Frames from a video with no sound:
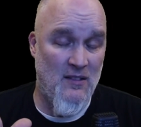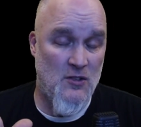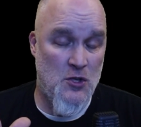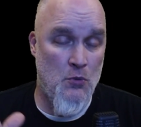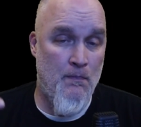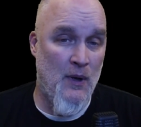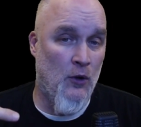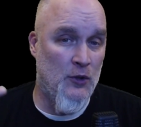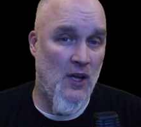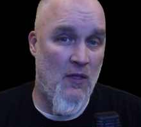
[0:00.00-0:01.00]
to
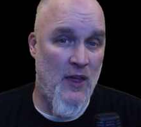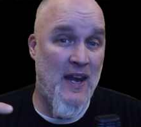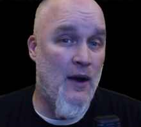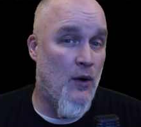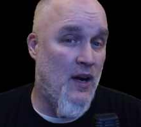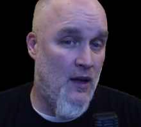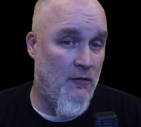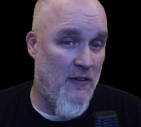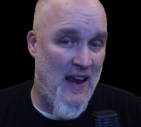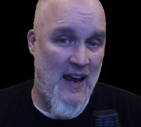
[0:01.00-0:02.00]
build the
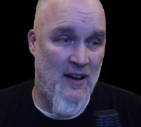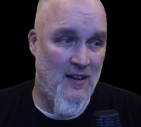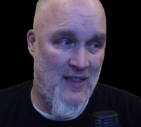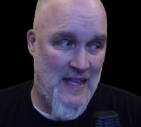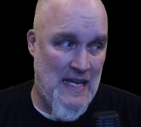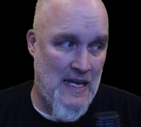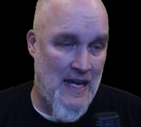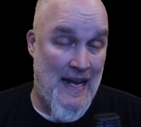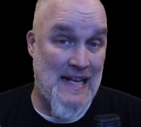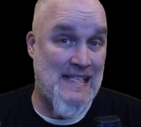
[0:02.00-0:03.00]
narrative and the
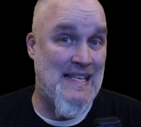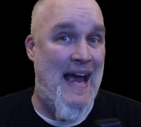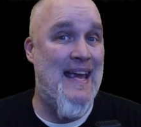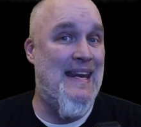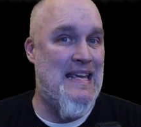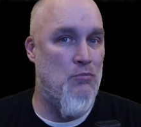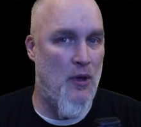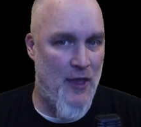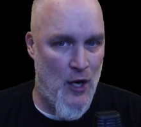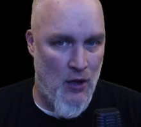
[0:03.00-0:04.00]
anxiety
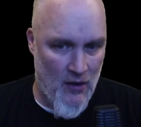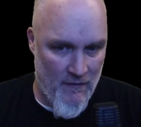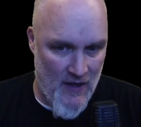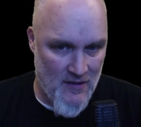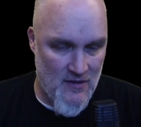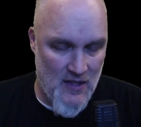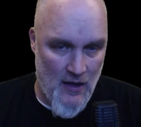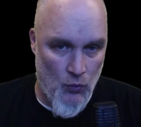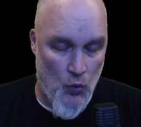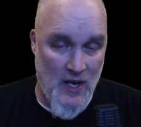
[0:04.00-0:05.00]
within all of us
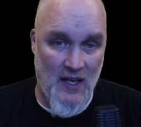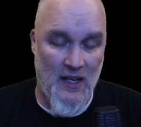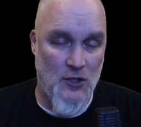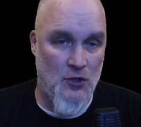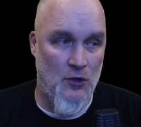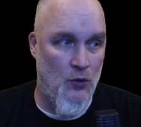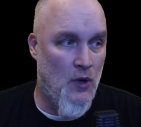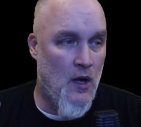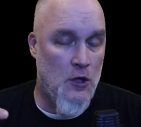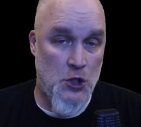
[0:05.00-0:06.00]
that we need to
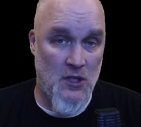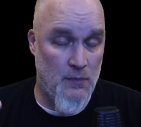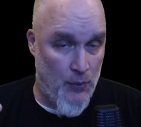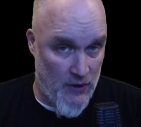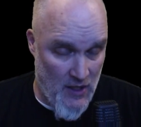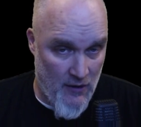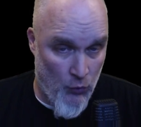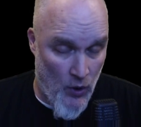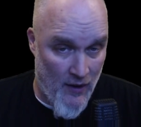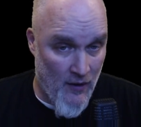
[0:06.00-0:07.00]
just believe
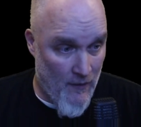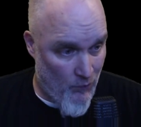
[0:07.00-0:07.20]
what